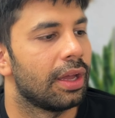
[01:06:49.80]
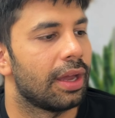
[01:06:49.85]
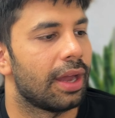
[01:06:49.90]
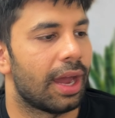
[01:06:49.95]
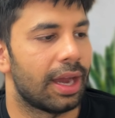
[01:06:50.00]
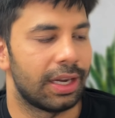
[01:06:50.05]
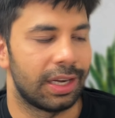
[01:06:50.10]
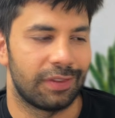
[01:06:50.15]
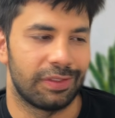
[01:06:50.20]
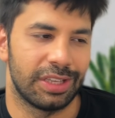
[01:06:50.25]

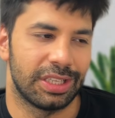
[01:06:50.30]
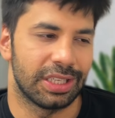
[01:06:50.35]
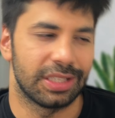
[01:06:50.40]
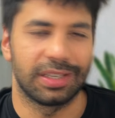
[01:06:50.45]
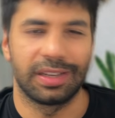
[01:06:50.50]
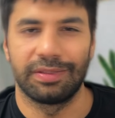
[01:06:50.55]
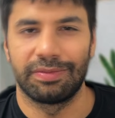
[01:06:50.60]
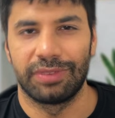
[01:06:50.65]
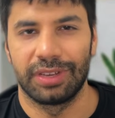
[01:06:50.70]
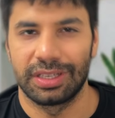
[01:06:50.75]
And it will
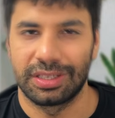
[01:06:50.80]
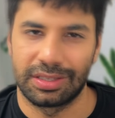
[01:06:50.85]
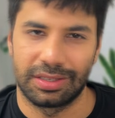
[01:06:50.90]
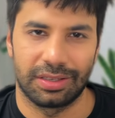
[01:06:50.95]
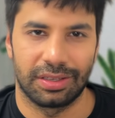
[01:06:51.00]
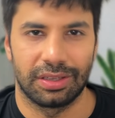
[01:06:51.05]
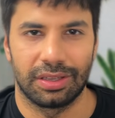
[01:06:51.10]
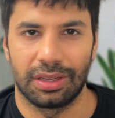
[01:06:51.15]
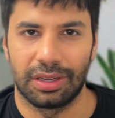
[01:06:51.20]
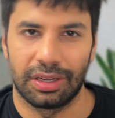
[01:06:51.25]
just give
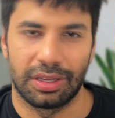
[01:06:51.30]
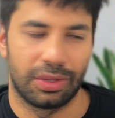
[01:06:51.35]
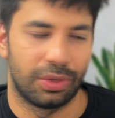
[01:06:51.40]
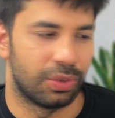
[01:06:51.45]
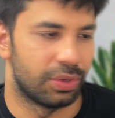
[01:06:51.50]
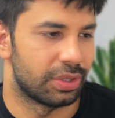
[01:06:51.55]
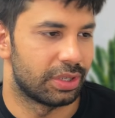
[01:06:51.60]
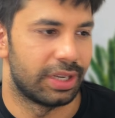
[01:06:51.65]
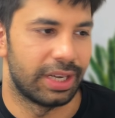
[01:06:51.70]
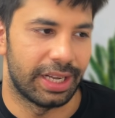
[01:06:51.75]
us
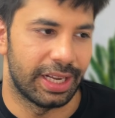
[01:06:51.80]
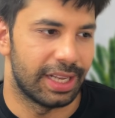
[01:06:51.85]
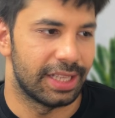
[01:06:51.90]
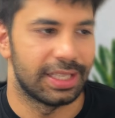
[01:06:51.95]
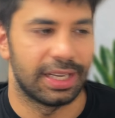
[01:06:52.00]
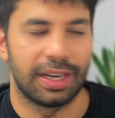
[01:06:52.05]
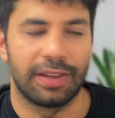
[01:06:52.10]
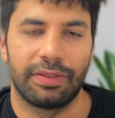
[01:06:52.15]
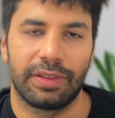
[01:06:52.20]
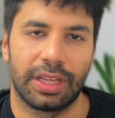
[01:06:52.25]
those details
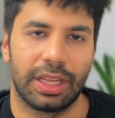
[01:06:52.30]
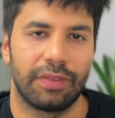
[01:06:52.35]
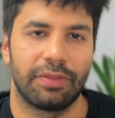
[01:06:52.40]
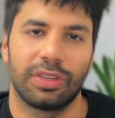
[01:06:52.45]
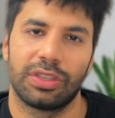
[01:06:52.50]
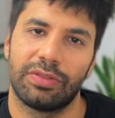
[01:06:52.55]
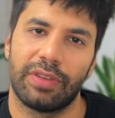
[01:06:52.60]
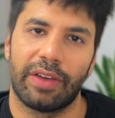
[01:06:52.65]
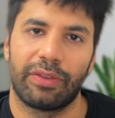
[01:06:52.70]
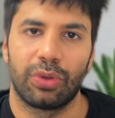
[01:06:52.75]
and everything
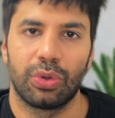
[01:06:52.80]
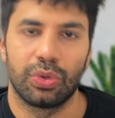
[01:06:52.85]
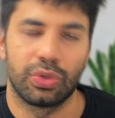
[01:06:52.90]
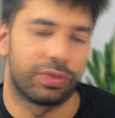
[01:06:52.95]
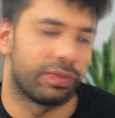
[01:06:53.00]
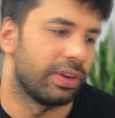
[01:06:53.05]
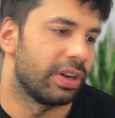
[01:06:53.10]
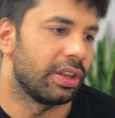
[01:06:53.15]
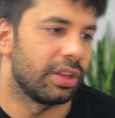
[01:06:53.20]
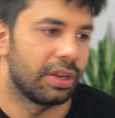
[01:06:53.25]
which we have to
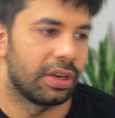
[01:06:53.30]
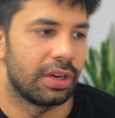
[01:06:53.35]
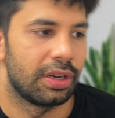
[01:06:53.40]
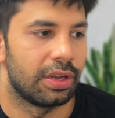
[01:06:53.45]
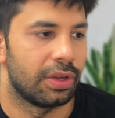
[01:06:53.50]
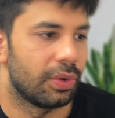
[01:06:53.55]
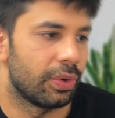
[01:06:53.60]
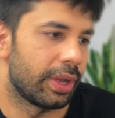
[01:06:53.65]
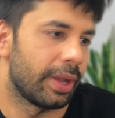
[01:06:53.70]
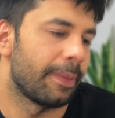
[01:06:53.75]
use further.
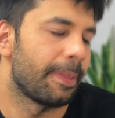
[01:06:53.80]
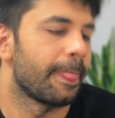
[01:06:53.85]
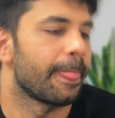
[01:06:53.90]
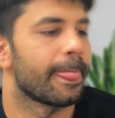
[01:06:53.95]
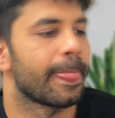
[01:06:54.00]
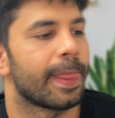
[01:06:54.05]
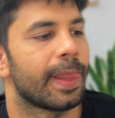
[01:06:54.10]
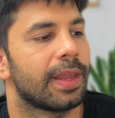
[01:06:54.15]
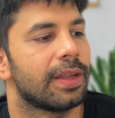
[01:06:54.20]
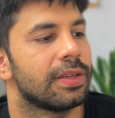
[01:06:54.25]
Okay.
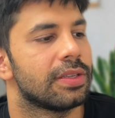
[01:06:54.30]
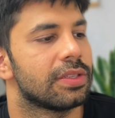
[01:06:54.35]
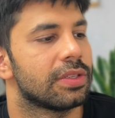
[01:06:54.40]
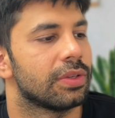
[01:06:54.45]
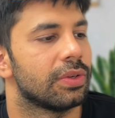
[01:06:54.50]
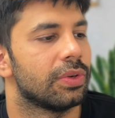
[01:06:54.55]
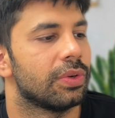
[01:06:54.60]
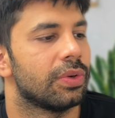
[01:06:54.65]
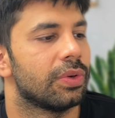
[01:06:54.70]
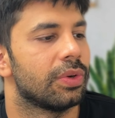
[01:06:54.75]

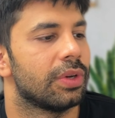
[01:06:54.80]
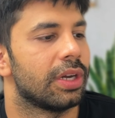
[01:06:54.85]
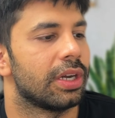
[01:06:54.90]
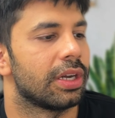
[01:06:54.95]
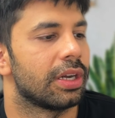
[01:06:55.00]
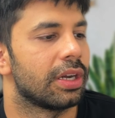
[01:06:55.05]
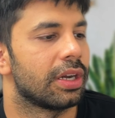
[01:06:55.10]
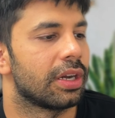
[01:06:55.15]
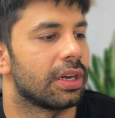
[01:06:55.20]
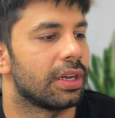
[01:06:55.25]
So
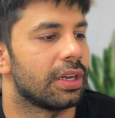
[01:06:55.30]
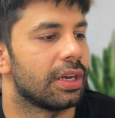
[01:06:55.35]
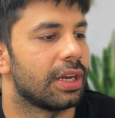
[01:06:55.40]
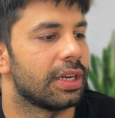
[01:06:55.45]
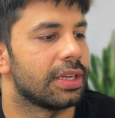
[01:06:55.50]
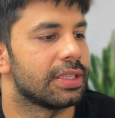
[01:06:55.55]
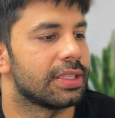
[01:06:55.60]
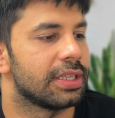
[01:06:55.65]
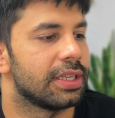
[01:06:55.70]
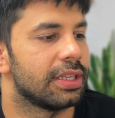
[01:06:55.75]
let it run
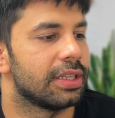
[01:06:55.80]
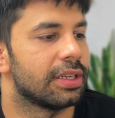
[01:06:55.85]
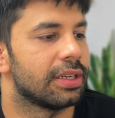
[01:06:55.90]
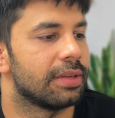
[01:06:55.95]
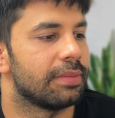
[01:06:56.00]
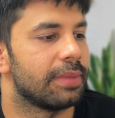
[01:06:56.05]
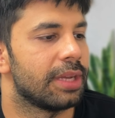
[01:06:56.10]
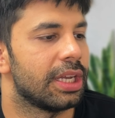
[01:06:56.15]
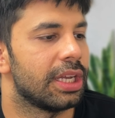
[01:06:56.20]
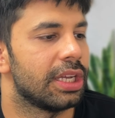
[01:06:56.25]
and see the
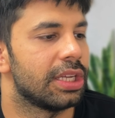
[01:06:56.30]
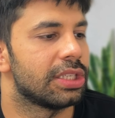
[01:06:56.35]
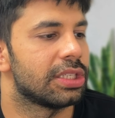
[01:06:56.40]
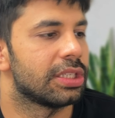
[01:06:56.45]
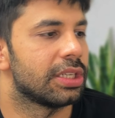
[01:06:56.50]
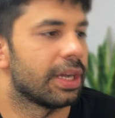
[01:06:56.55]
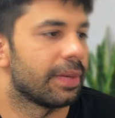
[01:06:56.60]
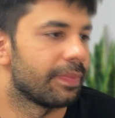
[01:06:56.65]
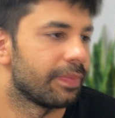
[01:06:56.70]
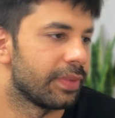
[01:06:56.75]

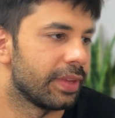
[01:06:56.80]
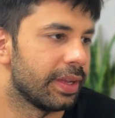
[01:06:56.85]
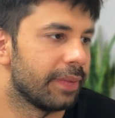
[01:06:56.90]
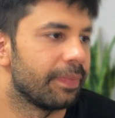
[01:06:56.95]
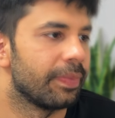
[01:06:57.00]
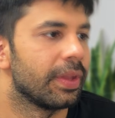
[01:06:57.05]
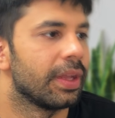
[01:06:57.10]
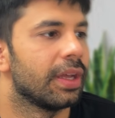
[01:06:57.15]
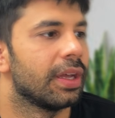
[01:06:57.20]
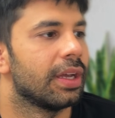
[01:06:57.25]
image. Yeah, see.